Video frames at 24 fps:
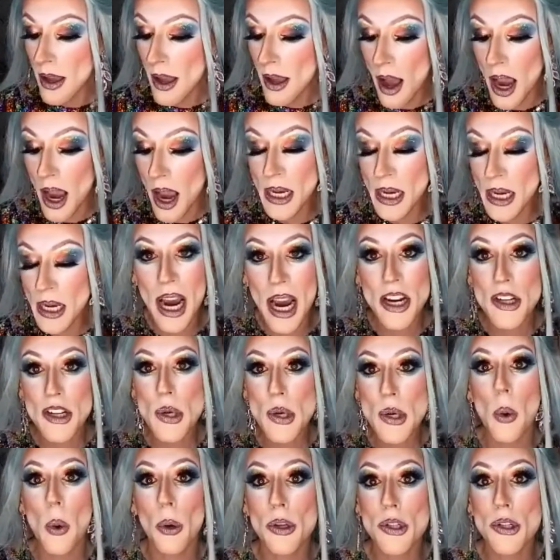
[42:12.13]
I took
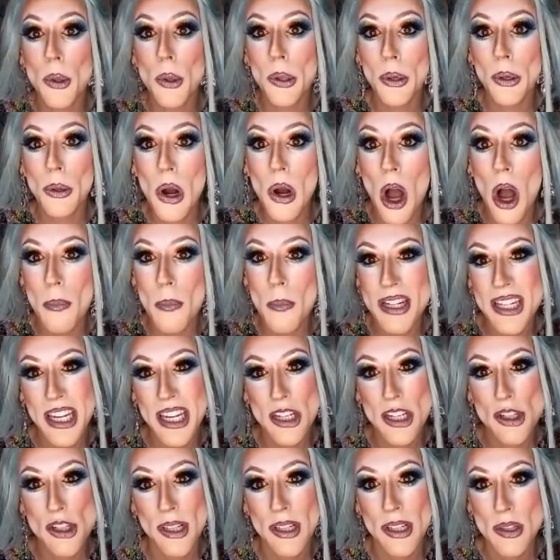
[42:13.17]
oratorial
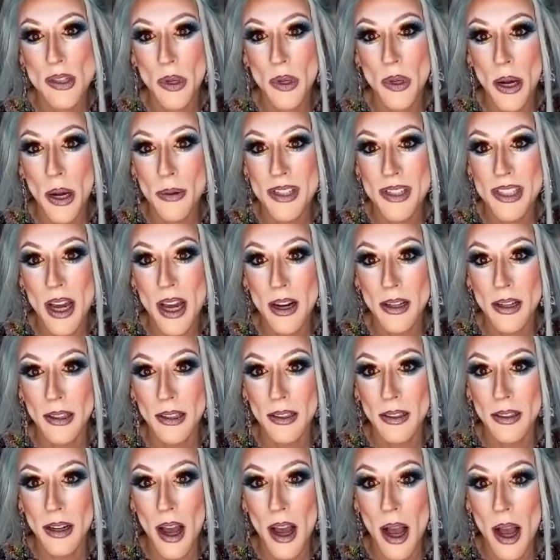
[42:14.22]
competitions when I was
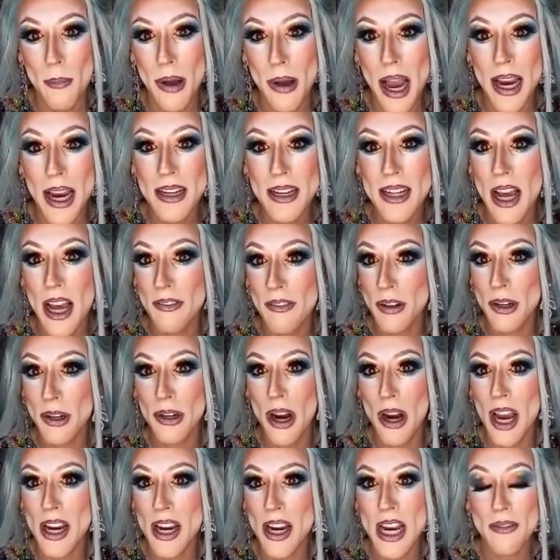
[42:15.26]
younger. I never
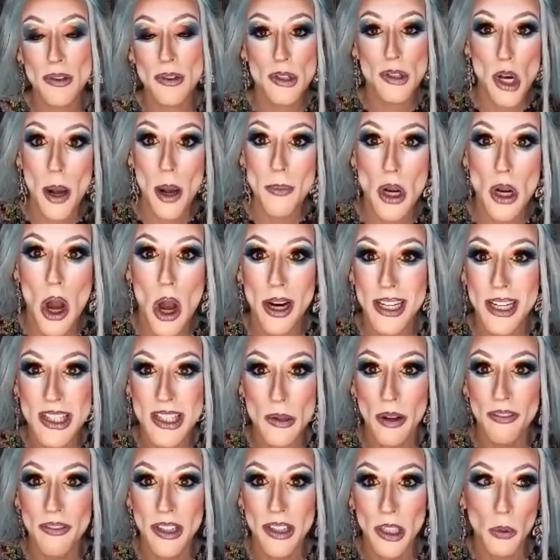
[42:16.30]
stopped talking, so
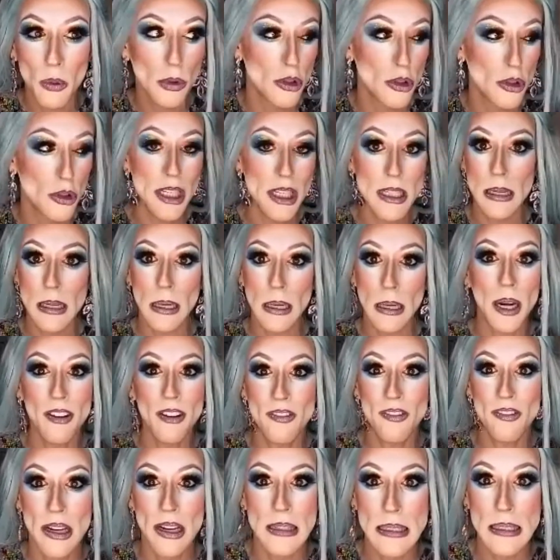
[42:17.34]
I figured, well, geez, I got to
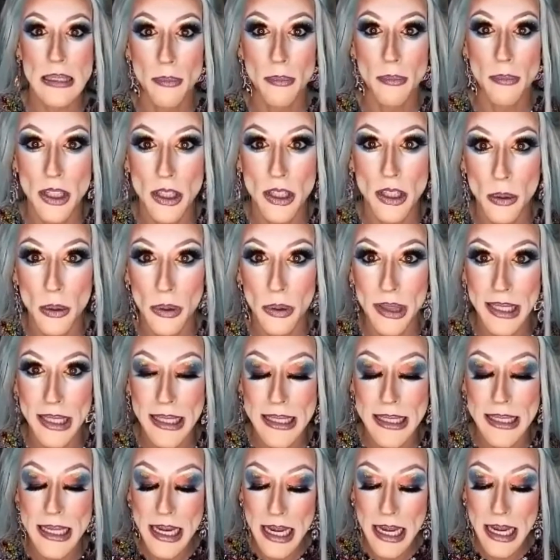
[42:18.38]
find something to do with it.
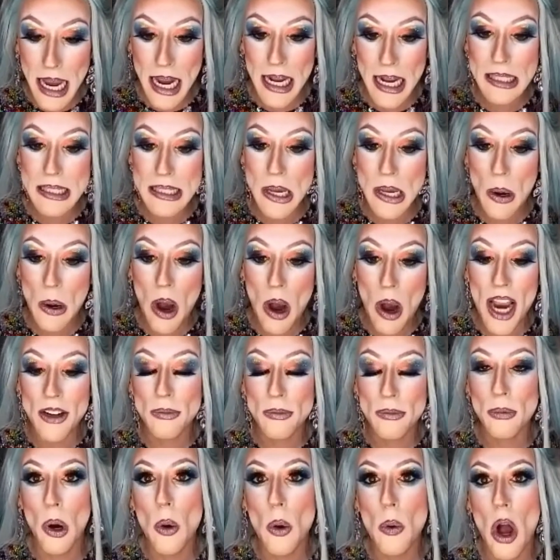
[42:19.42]
And so I
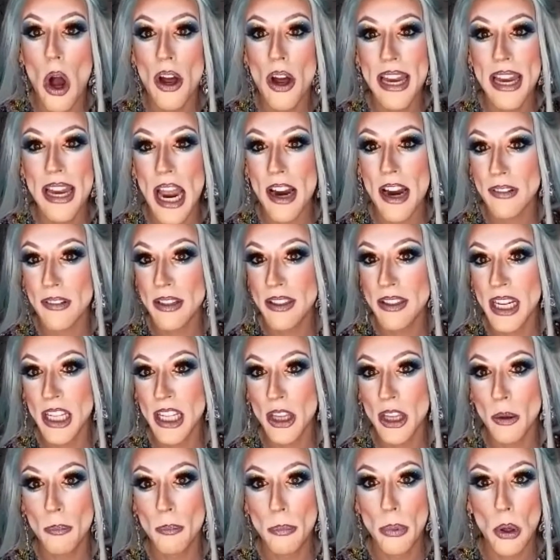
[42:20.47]
wrote on everything in
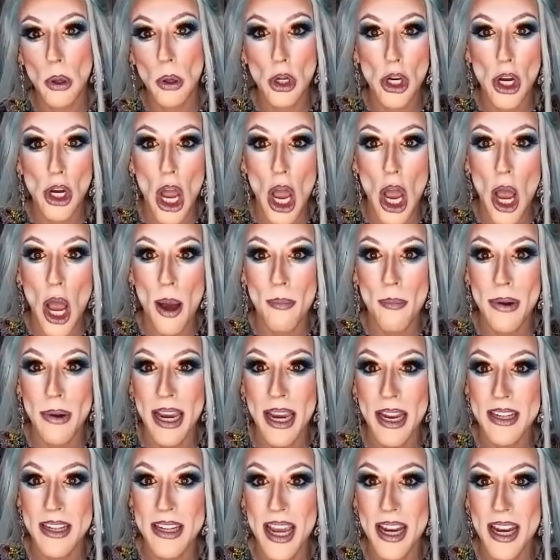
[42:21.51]
the book,
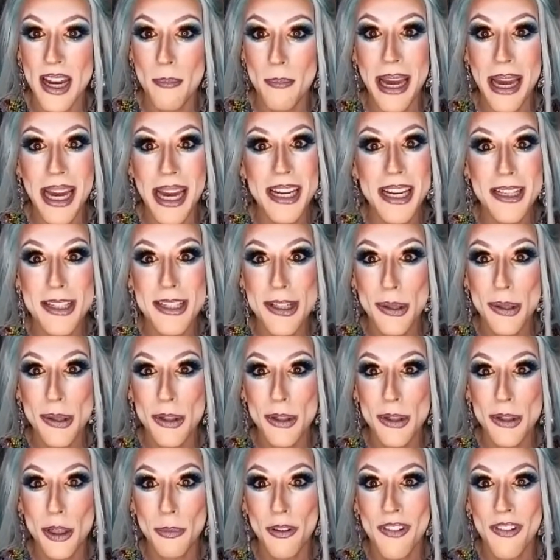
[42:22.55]
and made it to
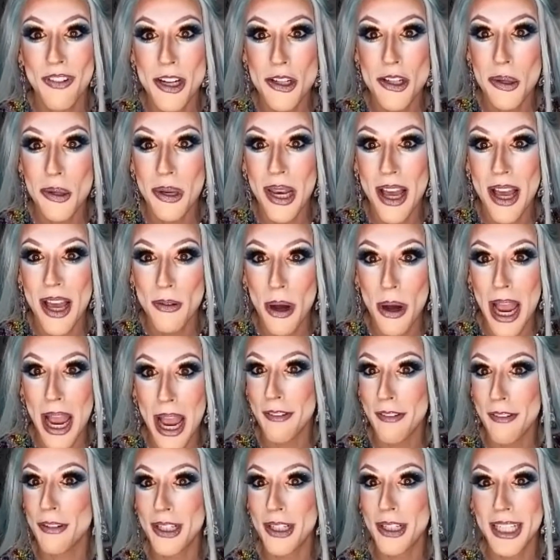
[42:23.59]
the provincial level
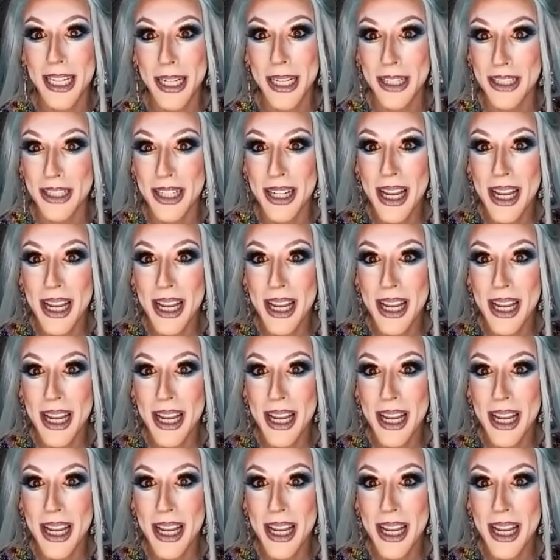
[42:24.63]
every year.